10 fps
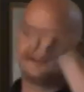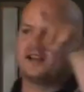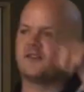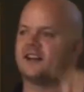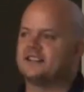
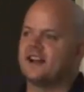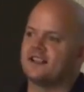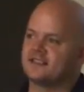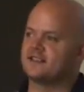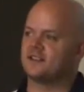think of anything
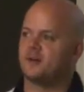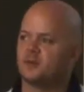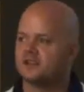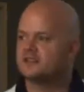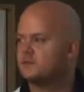else on top of
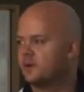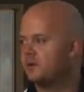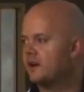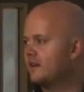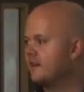this, by the
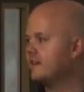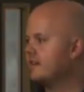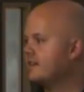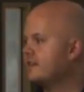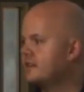way?
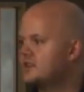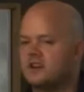Is